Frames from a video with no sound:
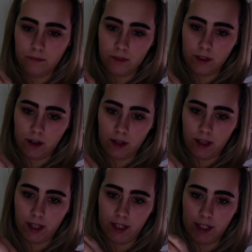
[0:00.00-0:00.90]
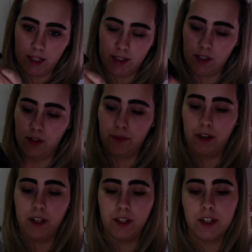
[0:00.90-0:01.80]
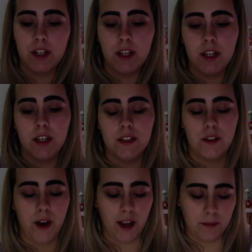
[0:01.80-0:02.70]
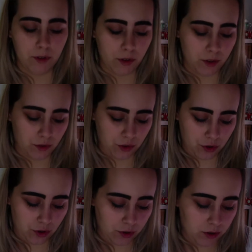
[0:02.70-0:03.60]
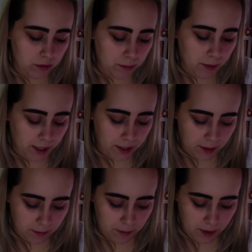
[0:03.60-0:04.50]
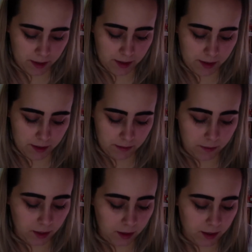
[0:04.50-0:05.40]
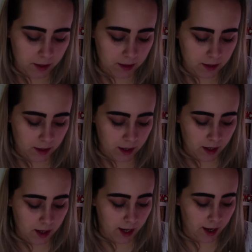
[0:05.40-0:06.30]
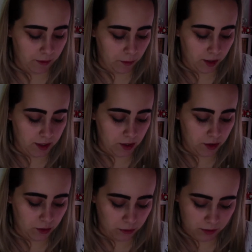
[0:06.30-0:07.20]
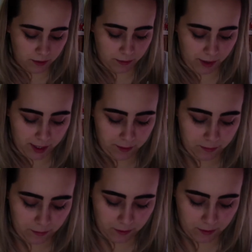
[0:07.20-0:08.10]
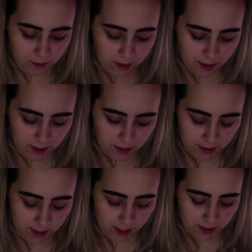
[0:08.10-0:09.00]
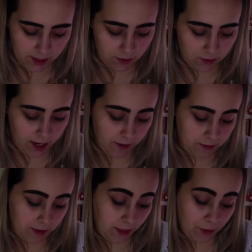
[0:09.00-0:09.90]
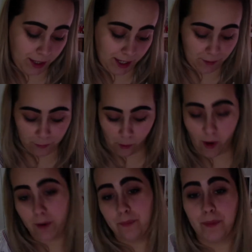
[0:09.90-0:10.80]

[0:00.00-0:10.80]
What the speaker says: Sorry, the lighting is not very good. So I'm going to show you my numbers because I have the 1, the 2, the 5, and the 6. I don't have the 3 and the 4.